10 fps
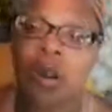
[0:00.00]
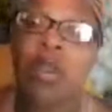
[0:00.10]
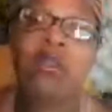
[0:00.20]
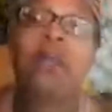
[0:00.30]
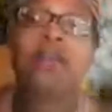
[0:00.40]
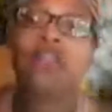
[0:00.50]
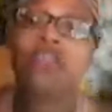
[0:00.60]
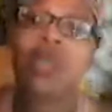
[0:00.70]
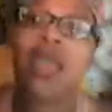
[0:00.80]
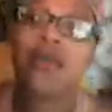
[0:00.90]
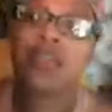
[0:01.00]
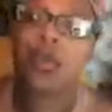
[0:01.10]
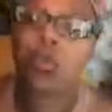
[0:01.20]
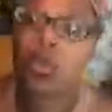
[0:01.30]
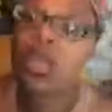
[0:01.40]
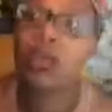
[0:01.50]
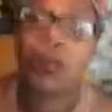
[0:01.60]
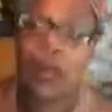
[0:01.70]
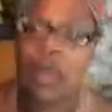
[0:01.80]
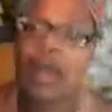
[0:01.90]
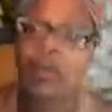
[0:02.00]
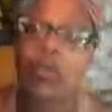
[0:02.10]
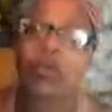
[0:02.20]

because you have the willpower